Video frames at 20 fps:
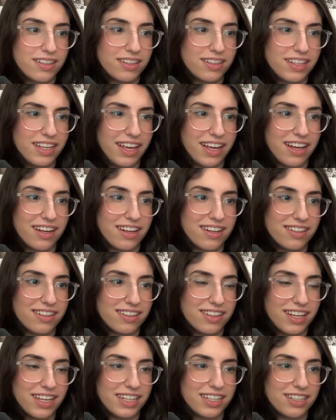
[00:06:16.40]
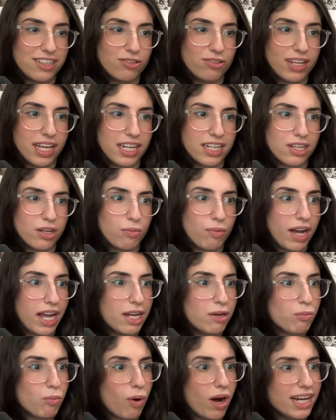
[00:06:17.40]
Yeah, like, you getting
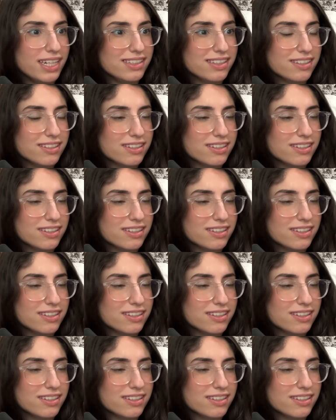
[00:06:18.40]
away? What?